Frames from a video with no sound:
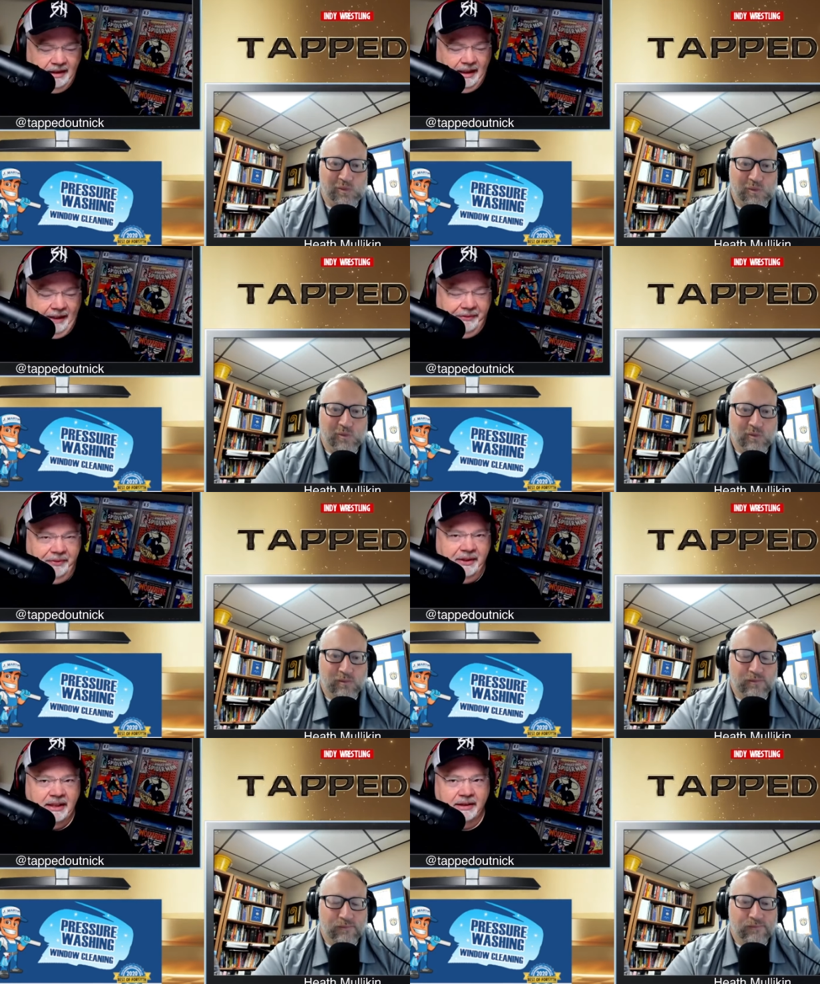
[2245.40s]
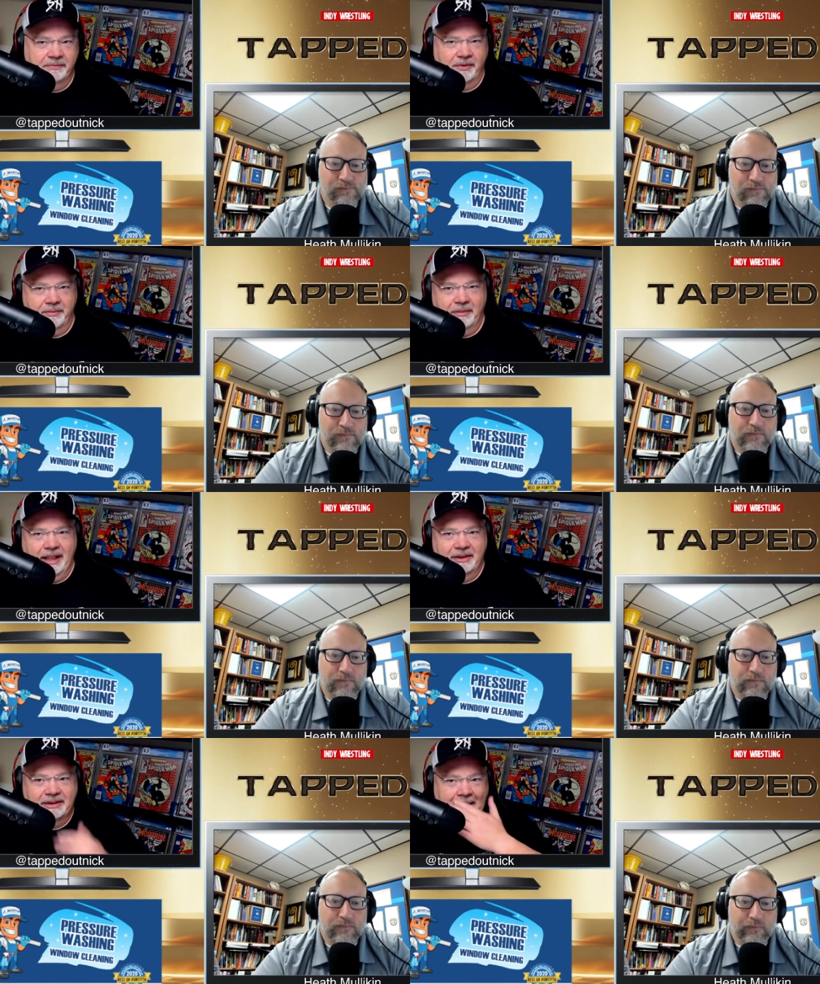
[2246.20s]
Speaker 1: I think, from my
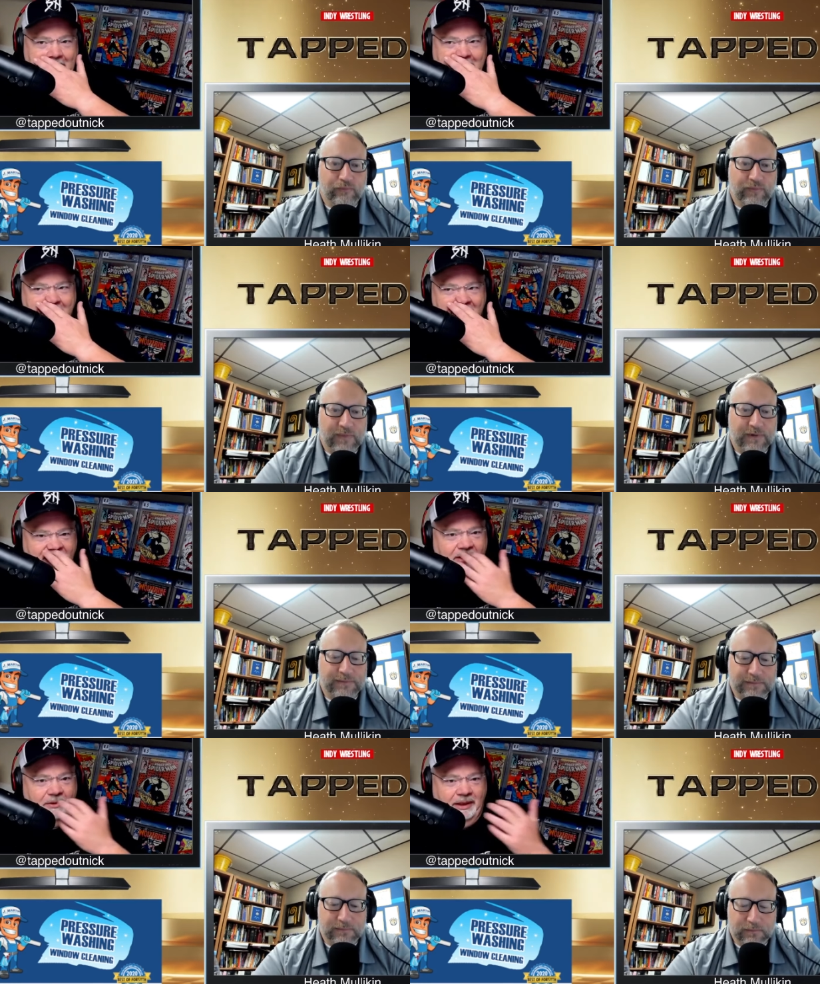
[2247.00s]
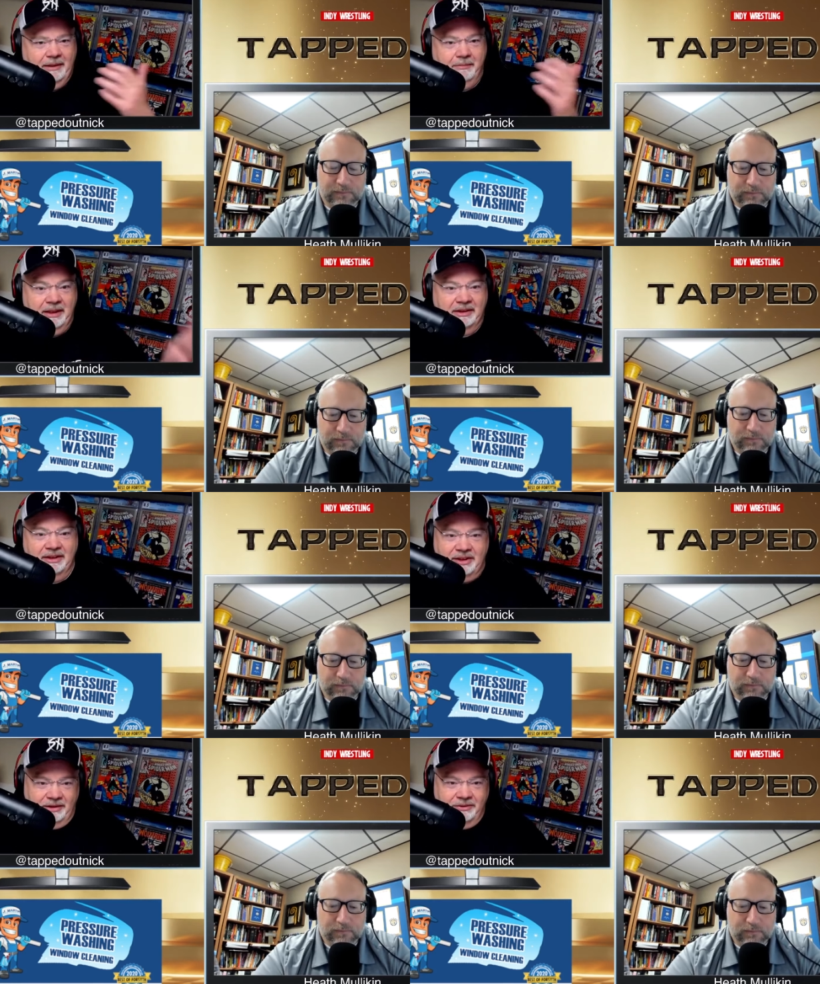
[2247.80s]
understanding, they're going to start running monthly
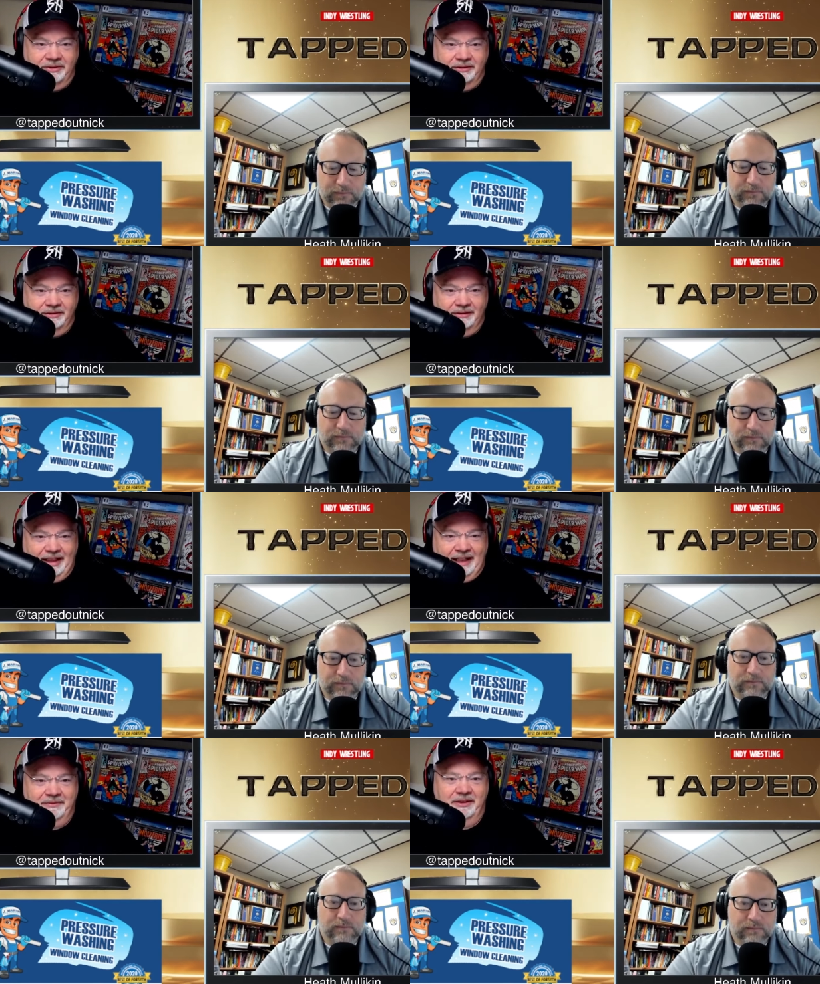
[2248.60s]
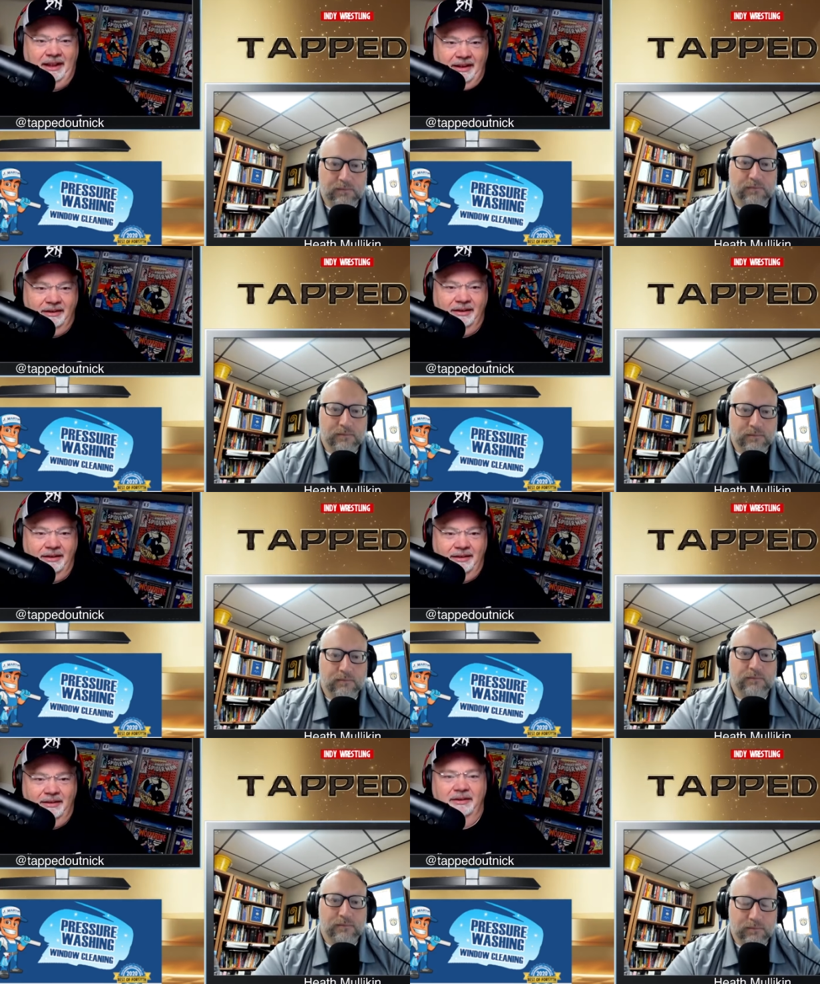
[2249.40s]
shows after that.
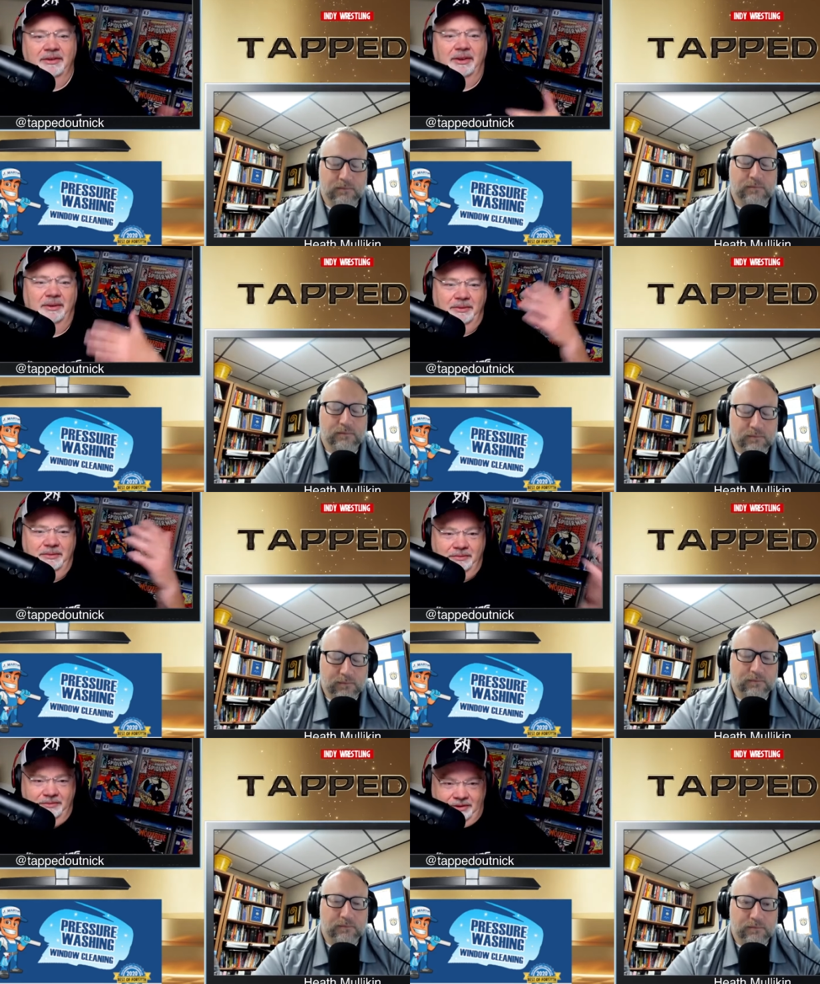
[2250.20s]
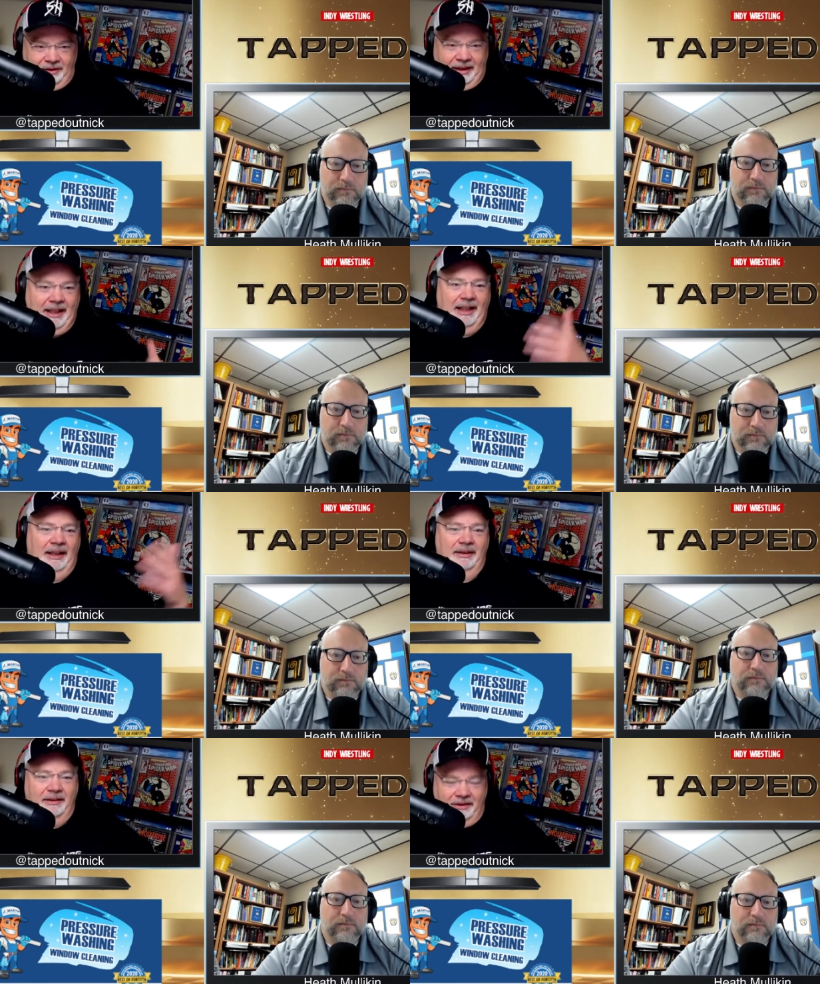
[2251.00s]
Mm-hmm. So July,
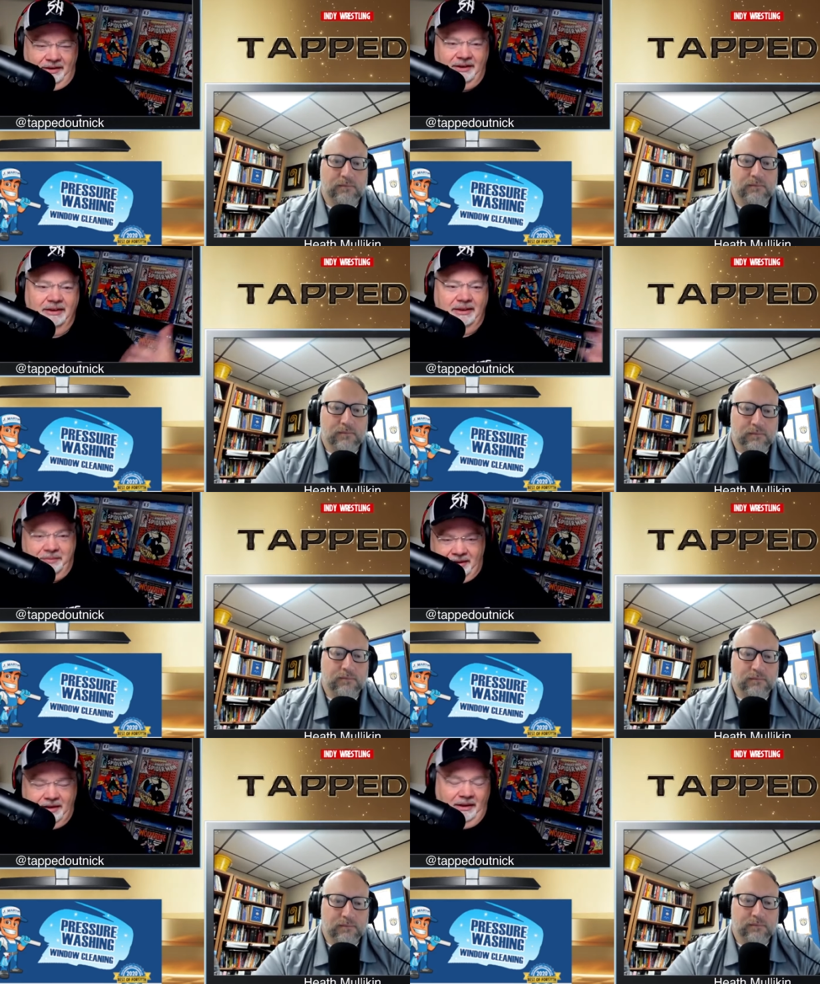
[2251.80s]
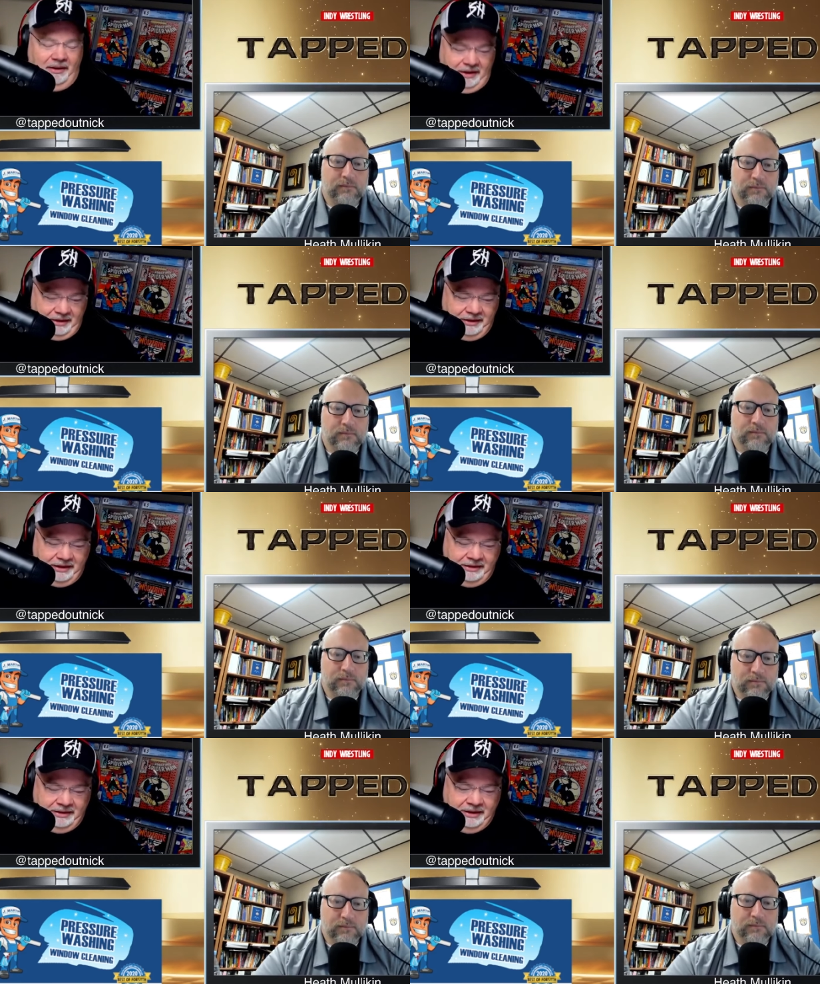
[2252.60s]
August, September, you know, on and on and
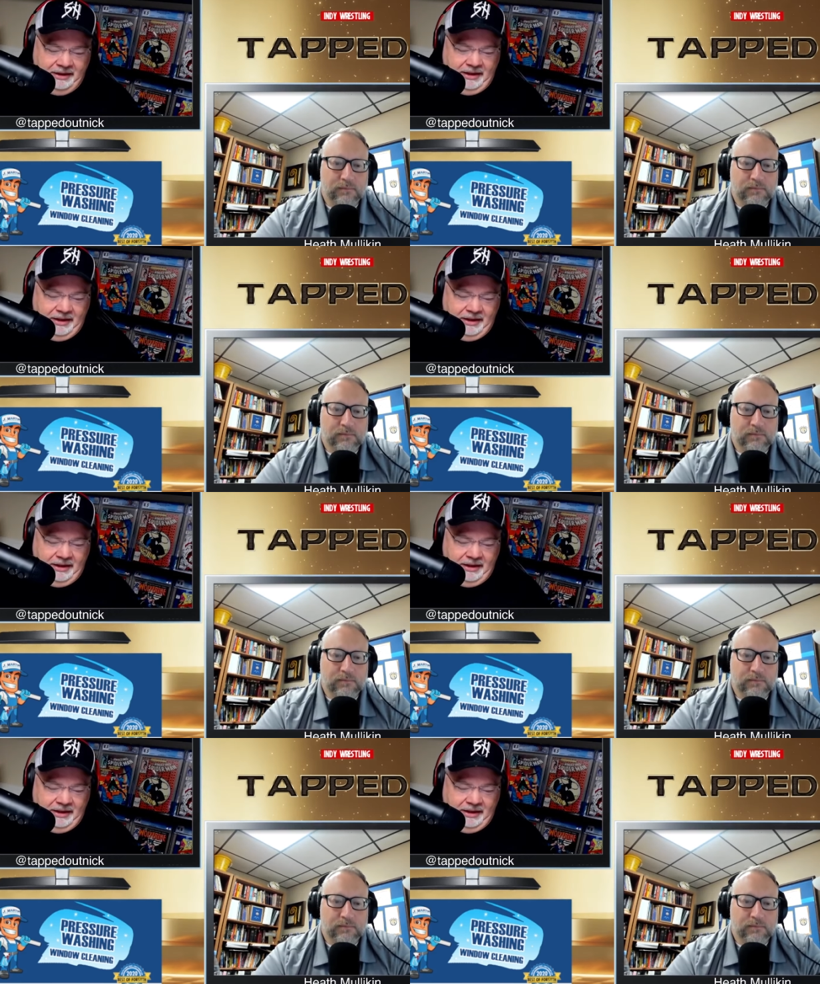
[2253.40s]
on.